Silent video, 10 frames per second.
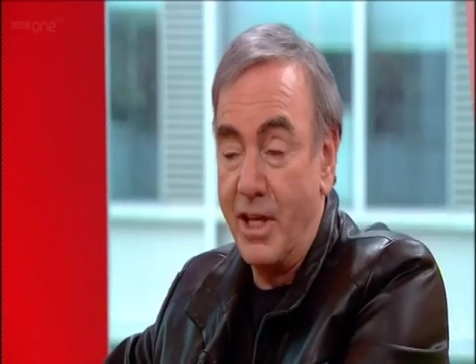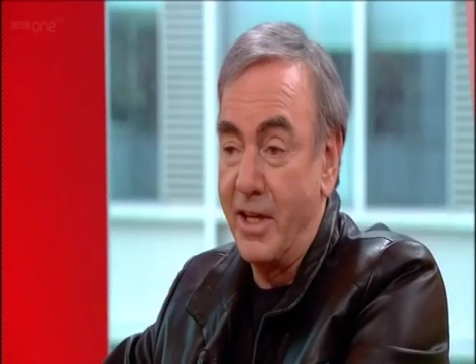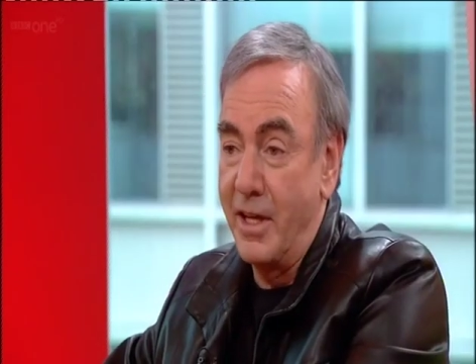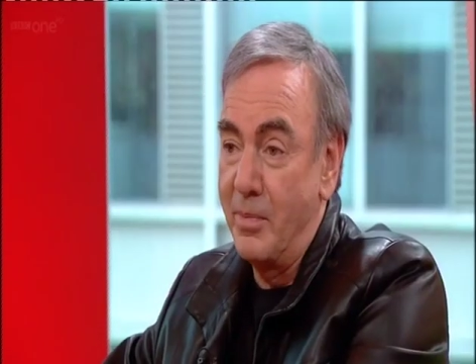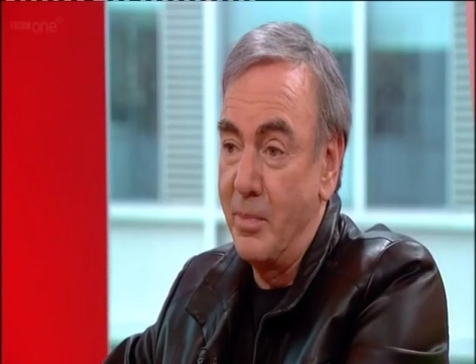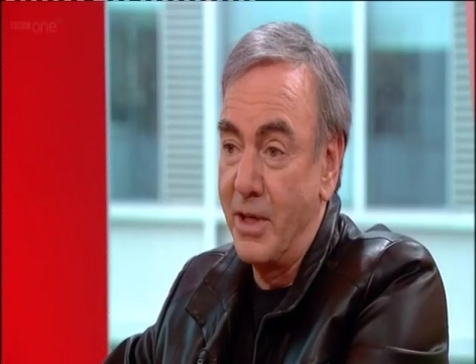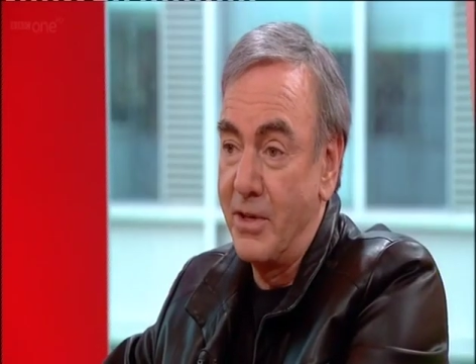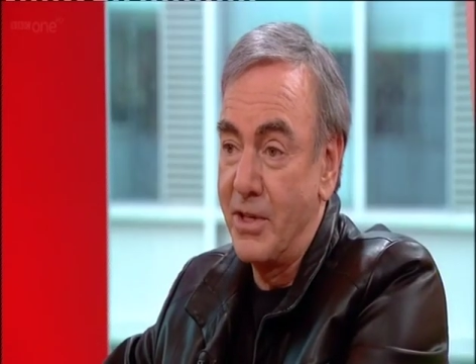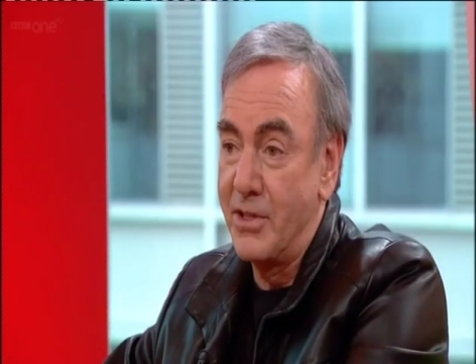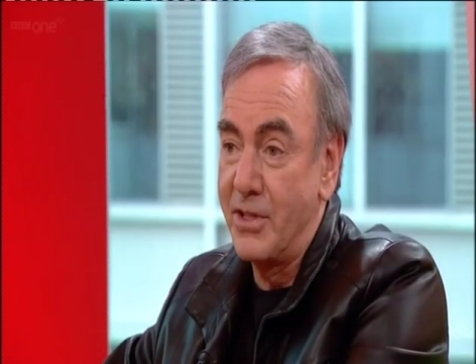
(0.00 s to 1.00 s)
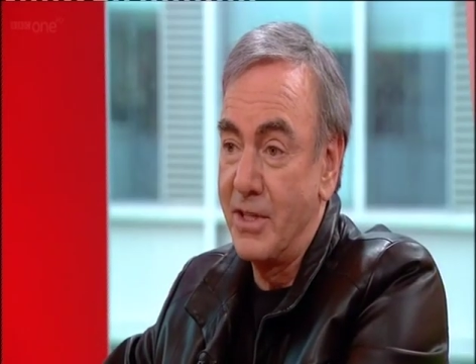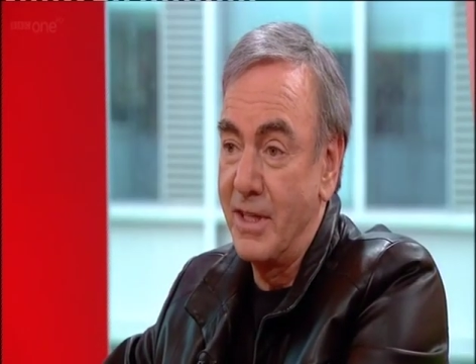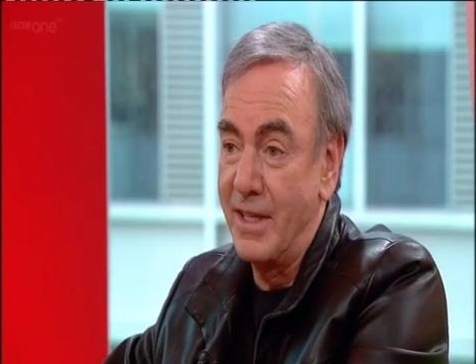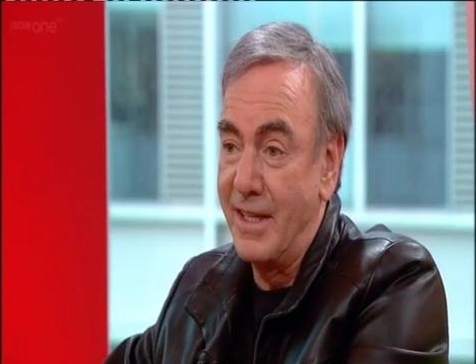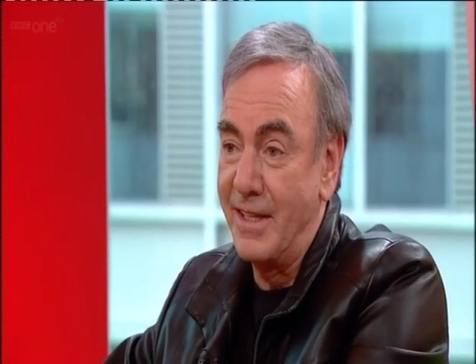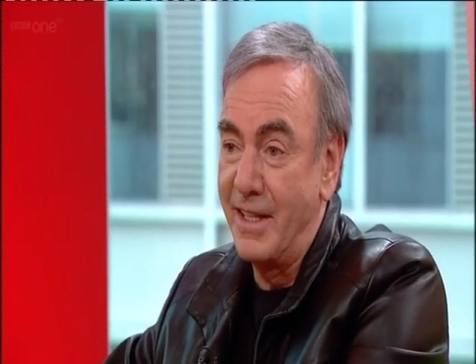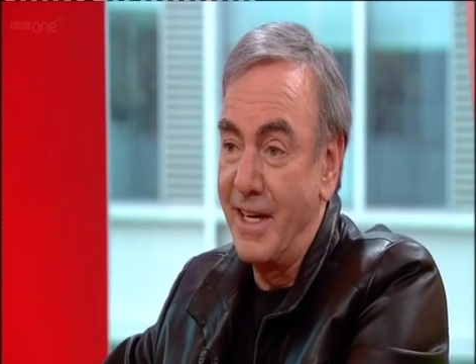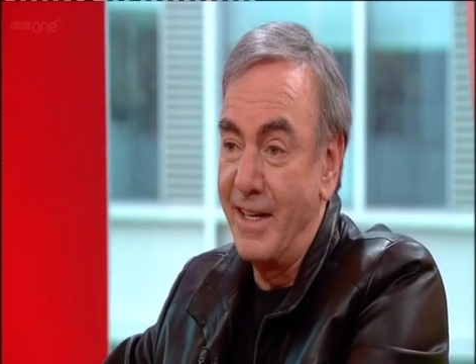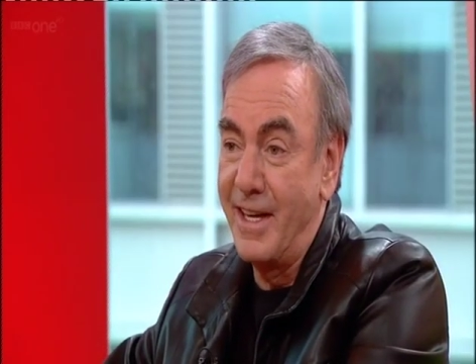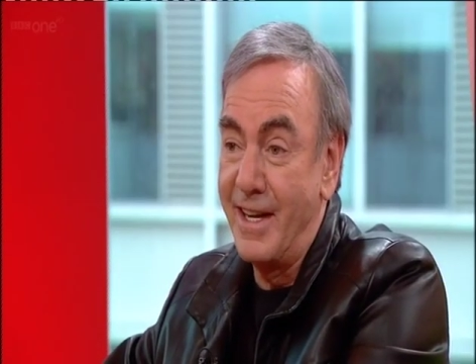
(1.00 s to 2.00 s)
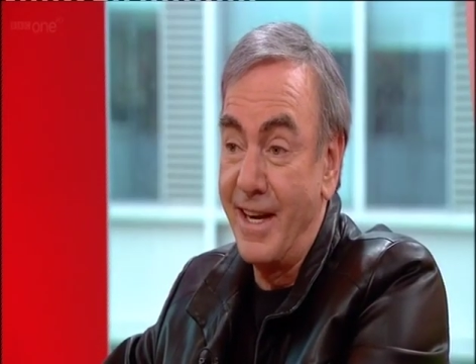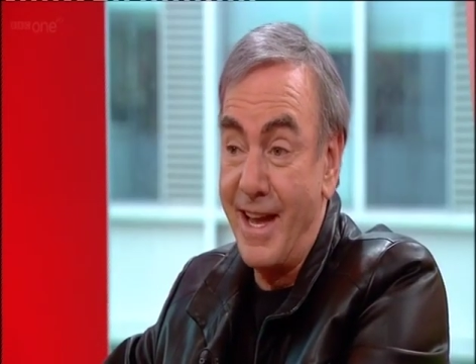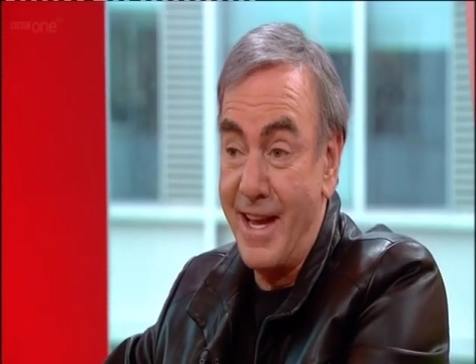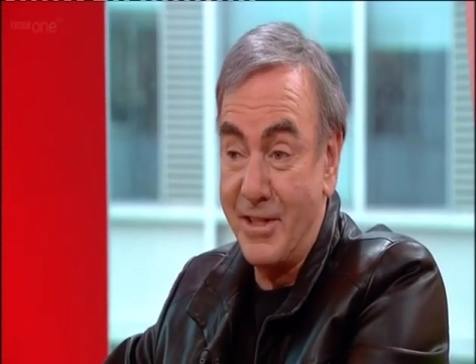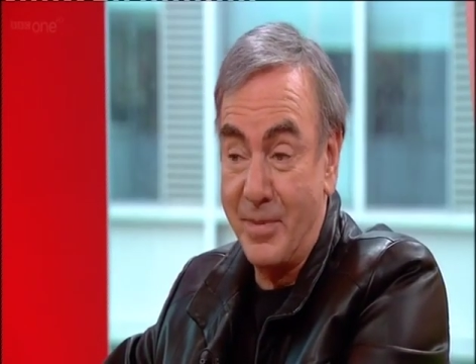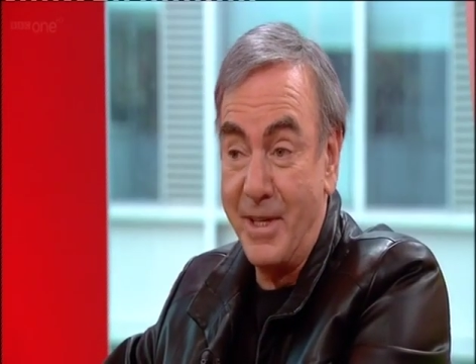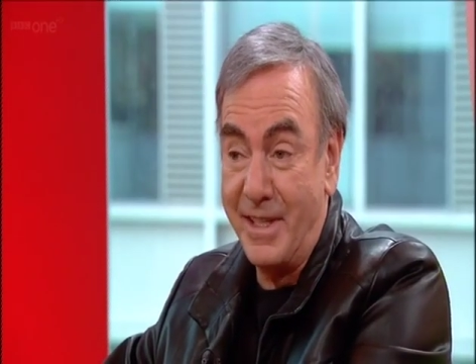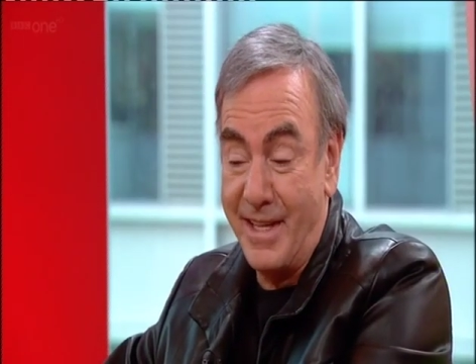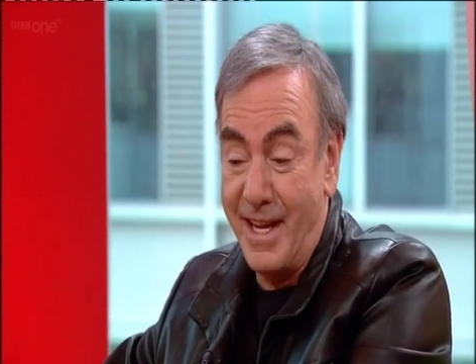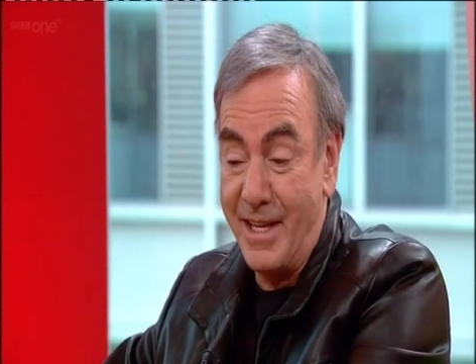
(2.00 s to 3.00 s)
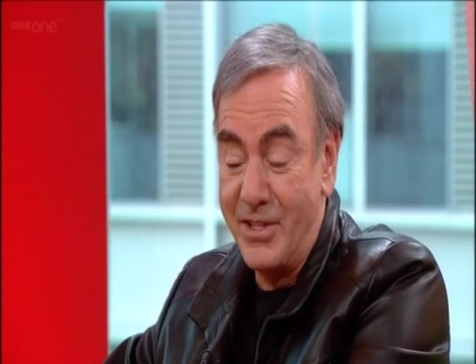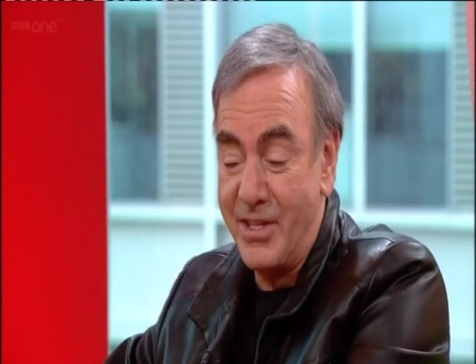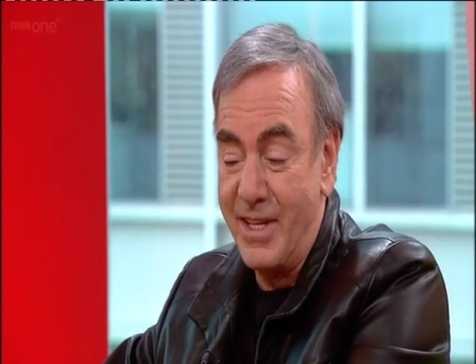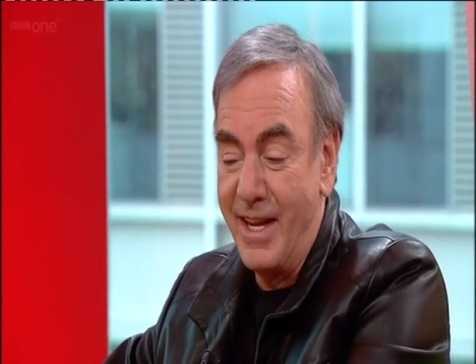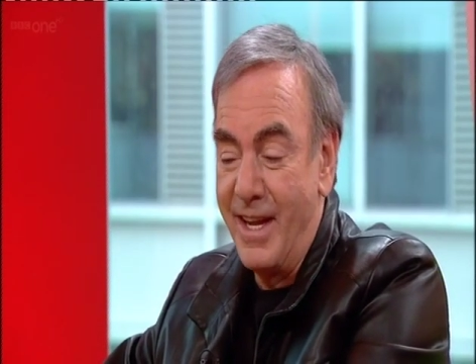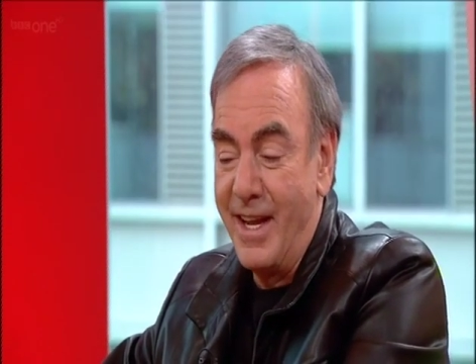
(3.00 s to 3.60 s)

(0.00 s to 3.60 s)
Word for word: lucky because uh, Lady Diana asked me to dance,